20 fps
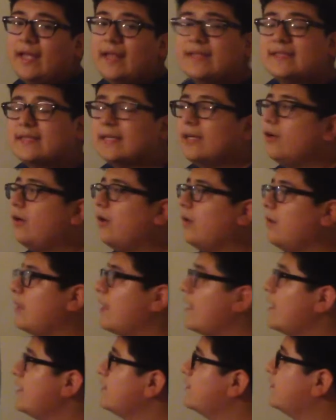A tail
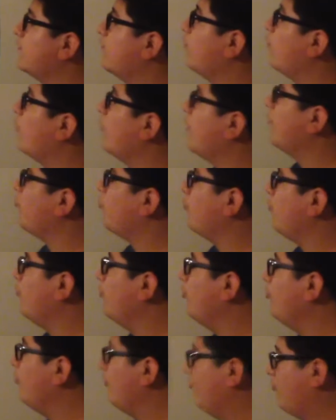allows from
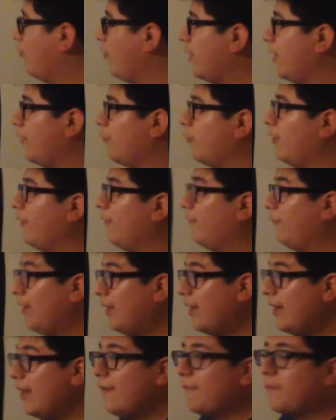
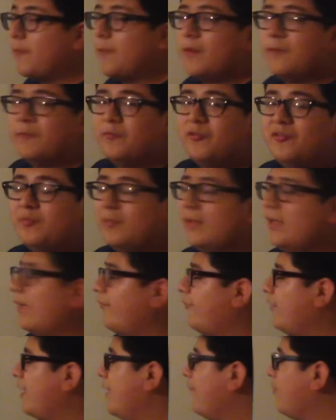the movement
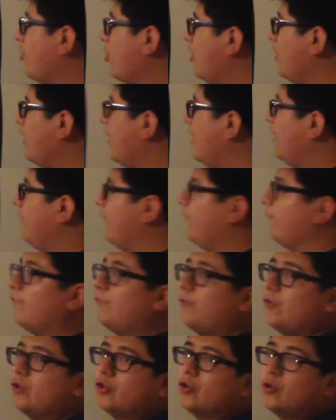of mRNA
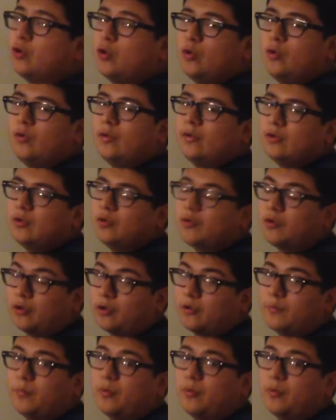through nuclear